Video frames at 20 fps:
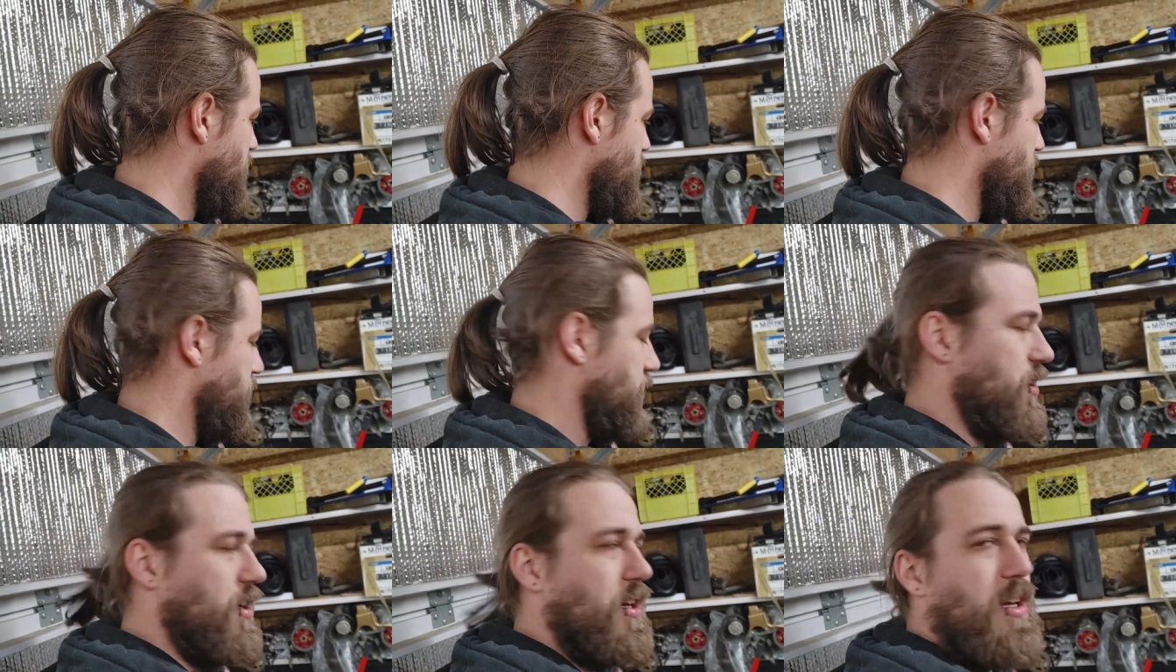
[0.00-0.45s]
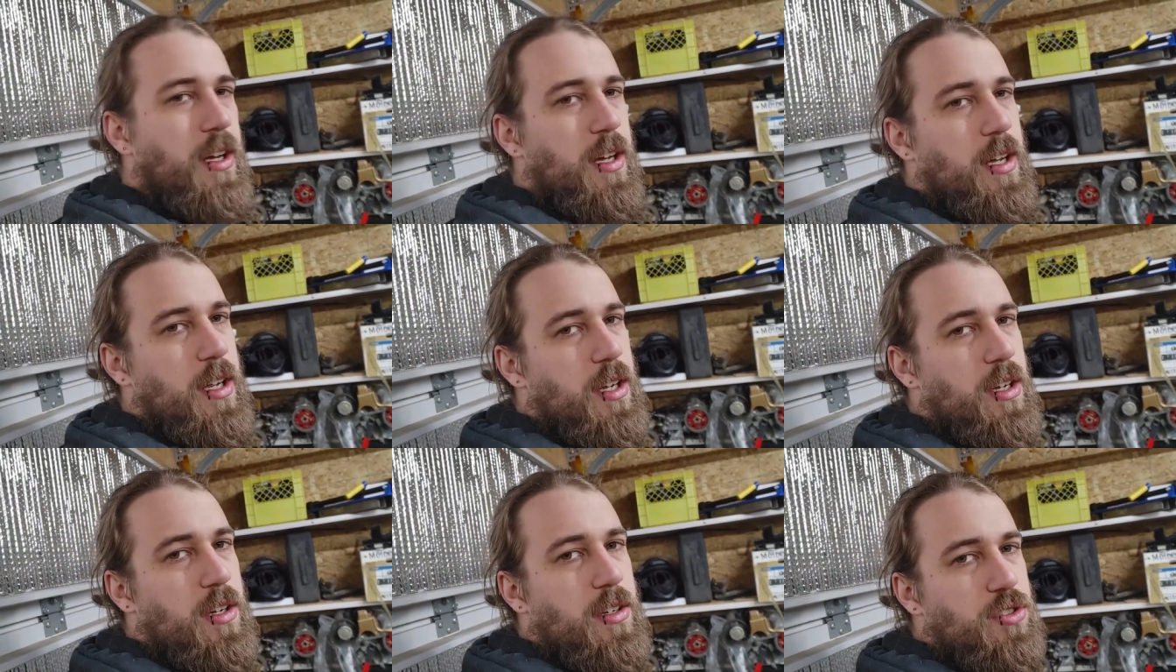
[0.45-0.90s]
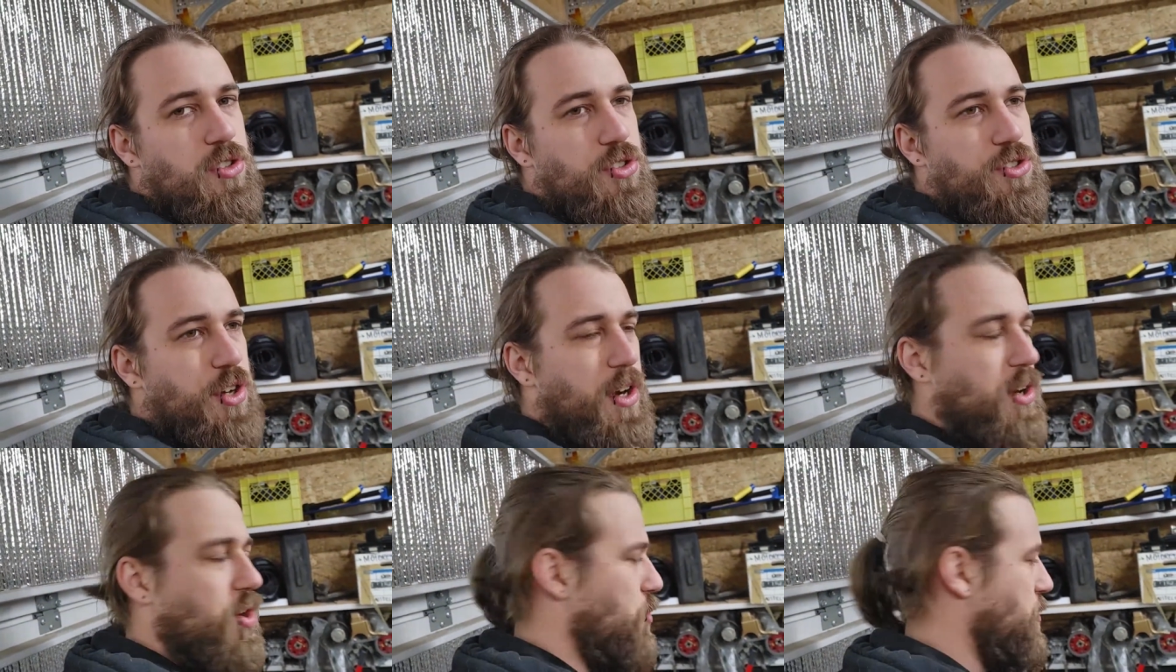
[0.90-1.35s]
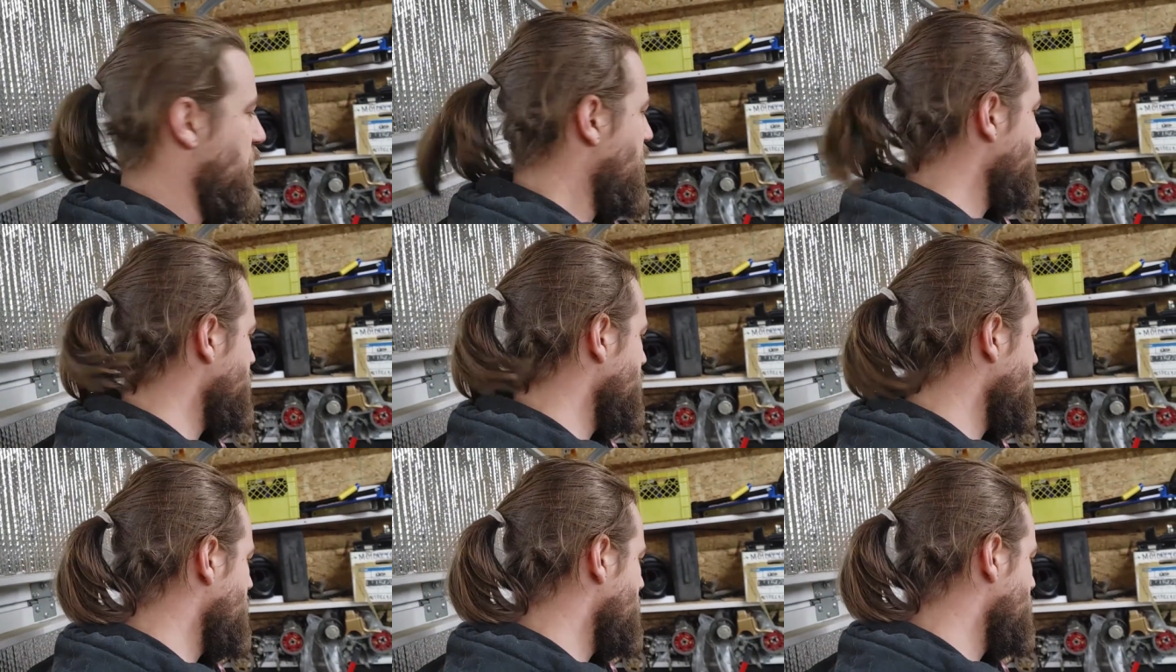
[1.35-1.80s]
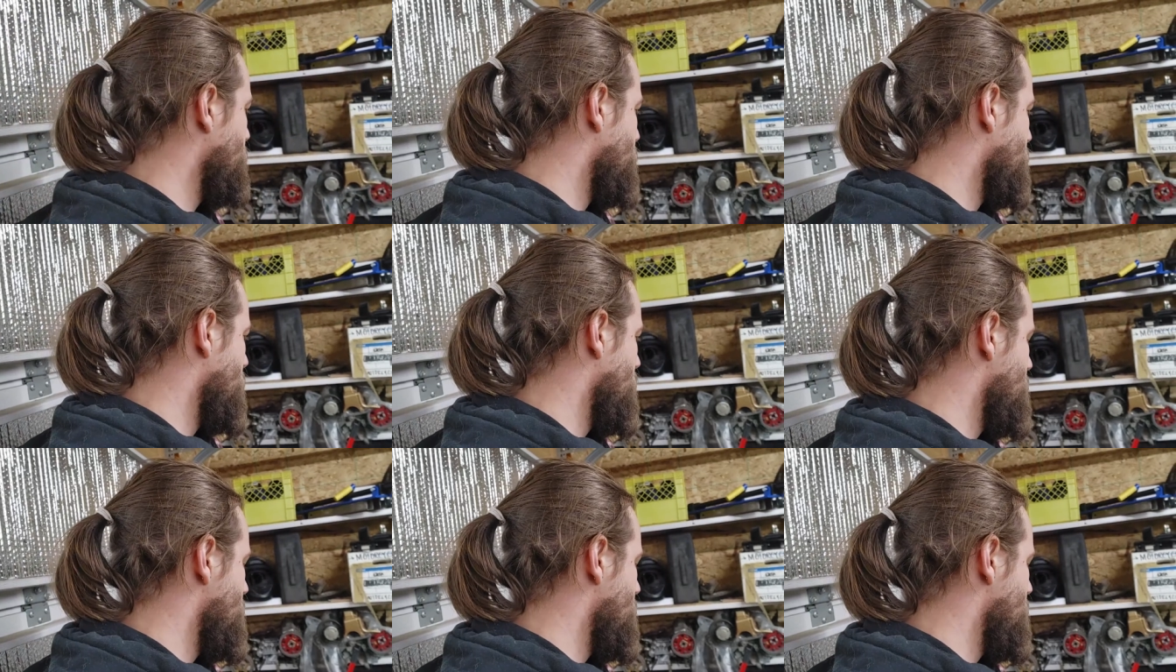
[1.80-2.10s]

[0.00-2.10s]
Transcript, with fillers: Or just trying to go, maybe?